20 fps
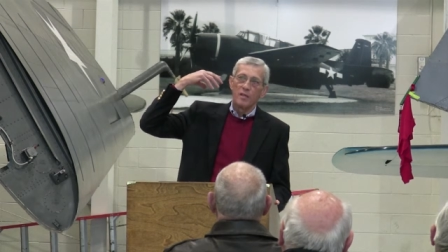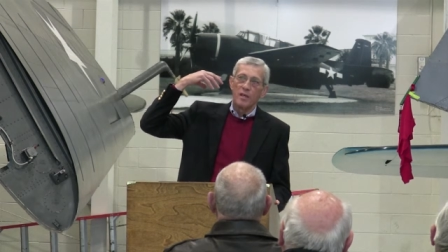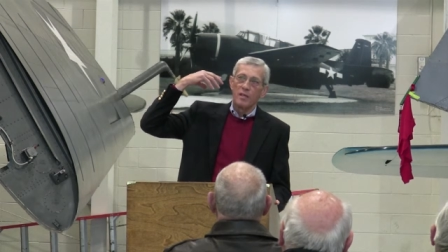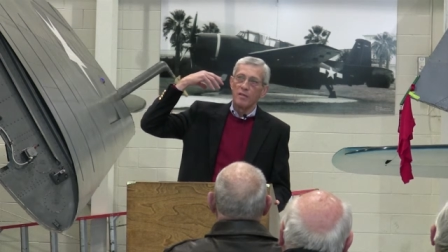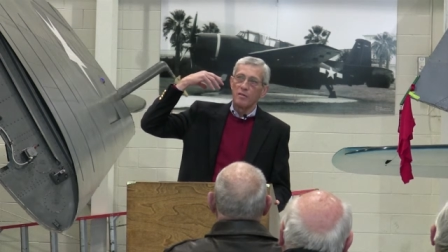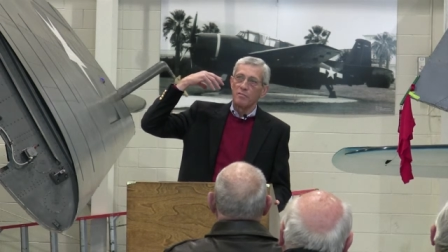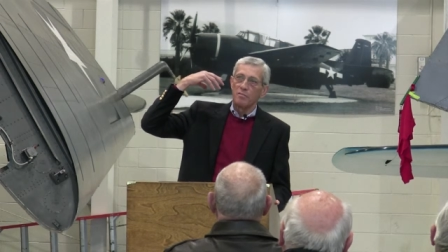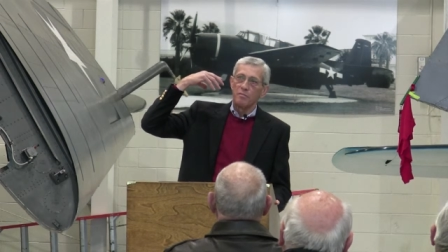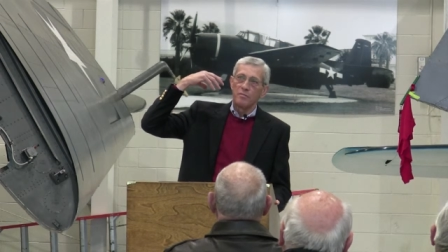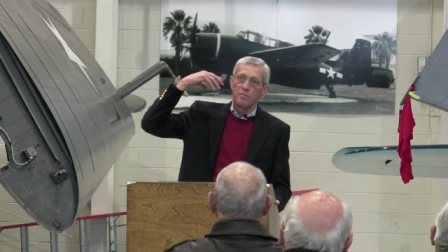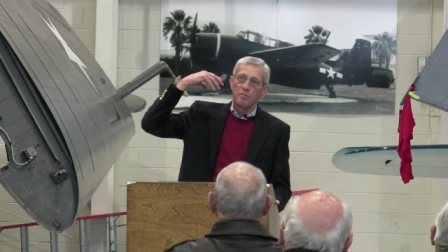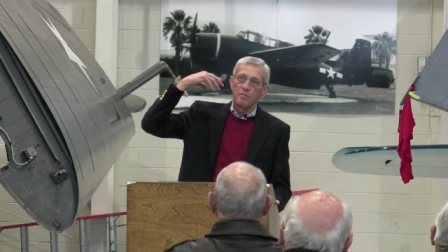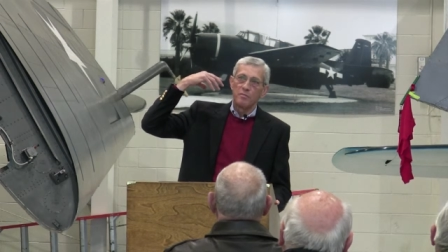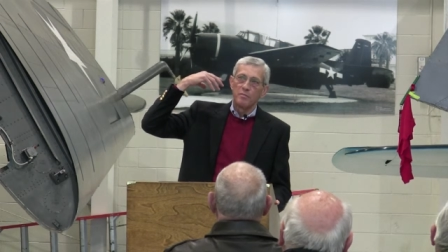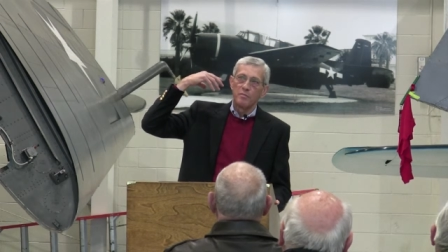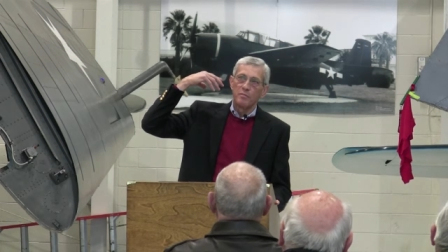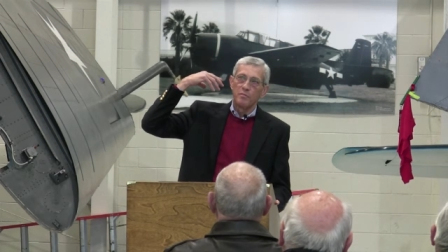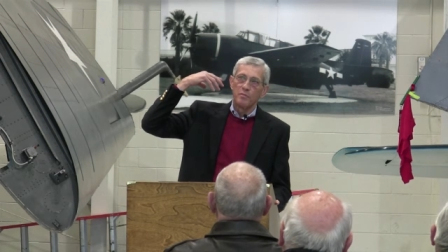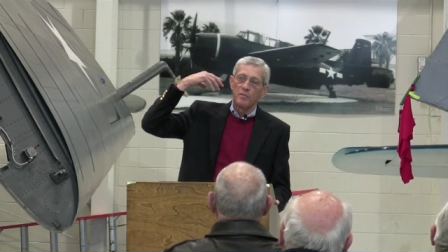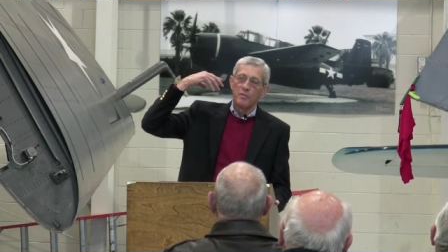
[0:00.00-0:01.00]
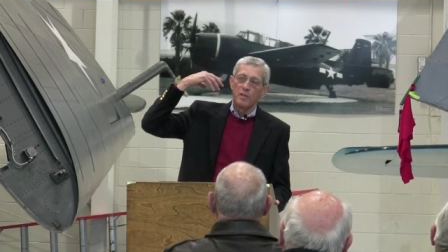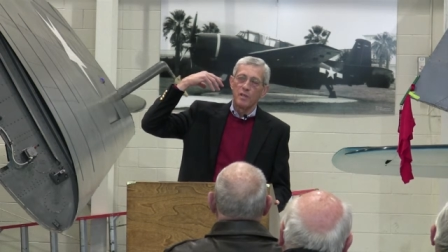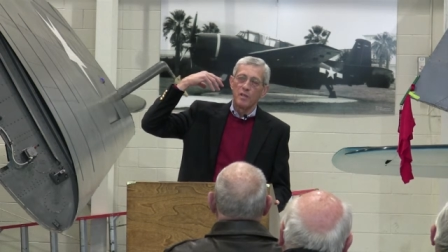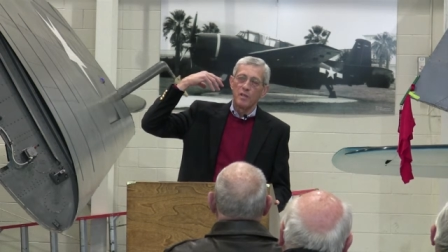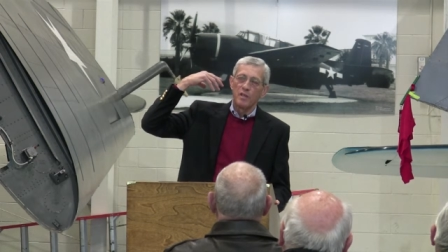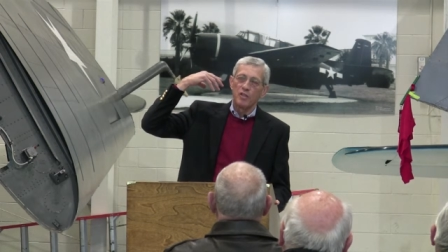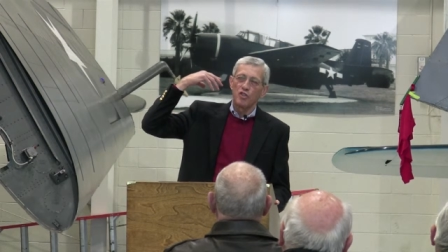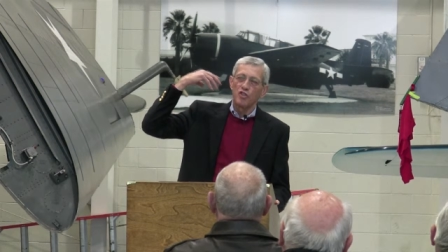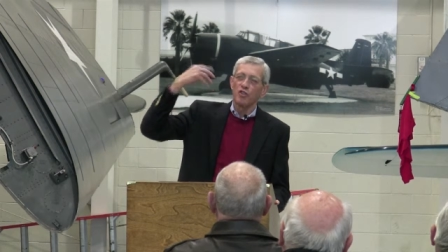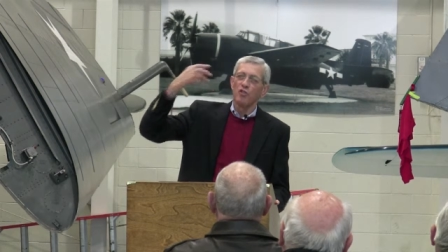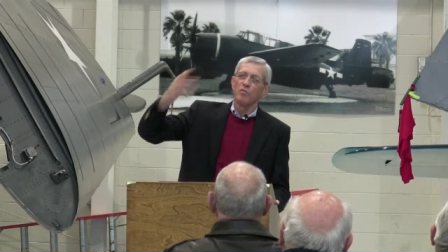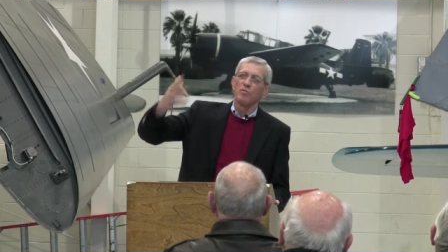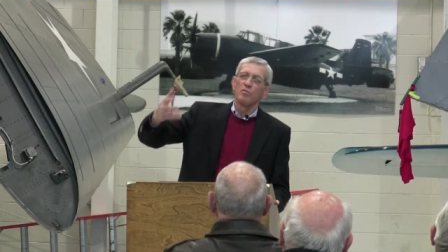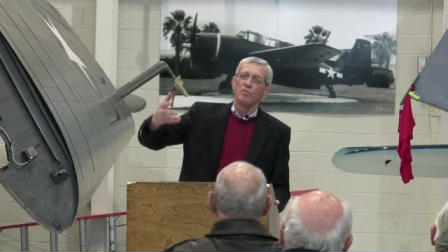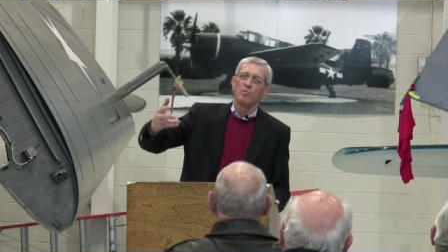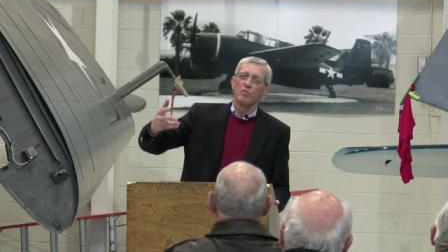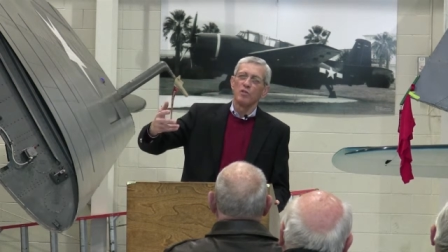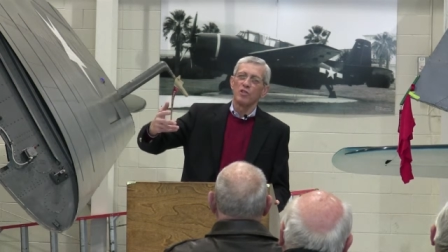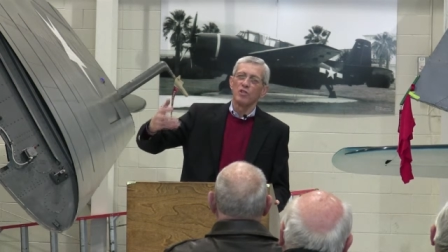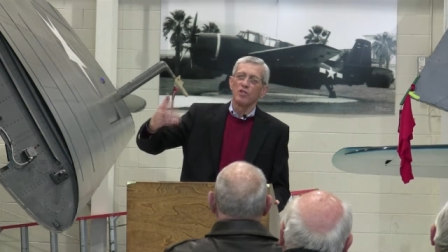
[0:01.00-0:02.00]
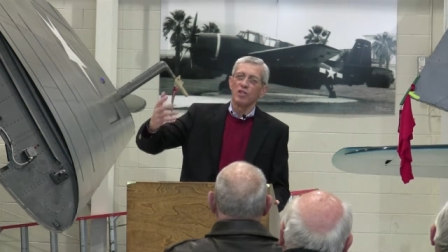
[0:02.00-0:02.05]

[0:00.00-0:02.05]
that a, a, chute